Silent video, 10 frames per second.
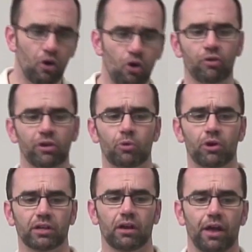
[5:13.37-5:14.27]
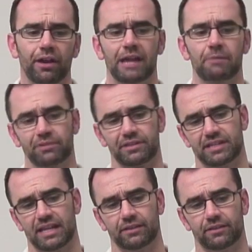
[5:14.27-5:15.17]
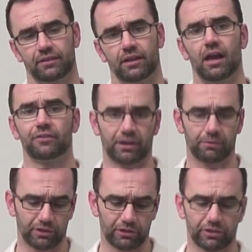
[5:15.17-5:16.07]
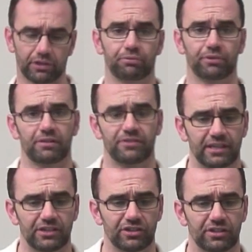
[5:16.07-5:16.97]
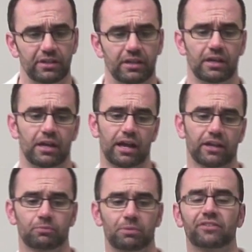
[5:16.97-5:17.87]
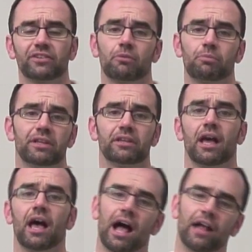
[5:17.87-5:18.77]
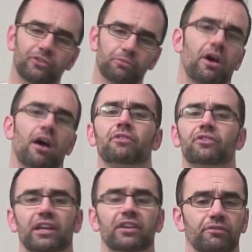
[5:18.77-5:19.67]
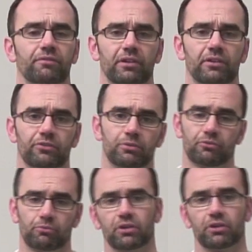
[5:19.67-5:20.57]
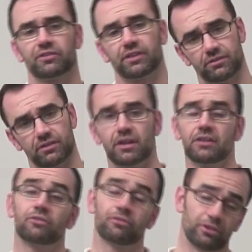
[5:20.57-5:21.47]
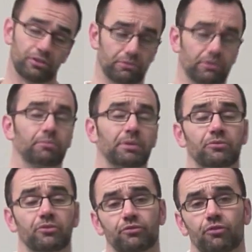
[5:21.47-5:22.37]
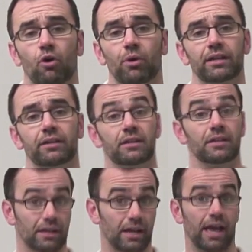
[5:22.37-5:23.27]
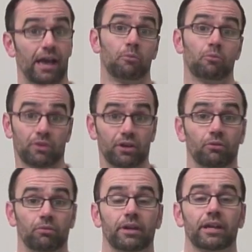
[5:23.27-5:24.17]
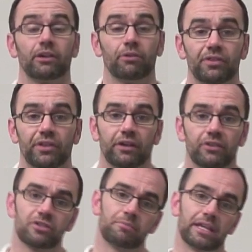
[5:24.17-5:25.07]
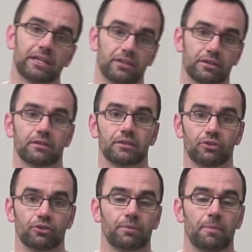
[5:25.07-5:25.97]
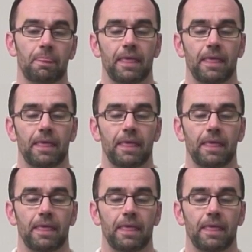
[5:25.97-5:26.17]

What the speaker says: oral work on April the 10th. There we're going to look at pronunciation, expressing your opinion, and some conversation fillers, which are words that you be able to throw in, you know, here and there to make your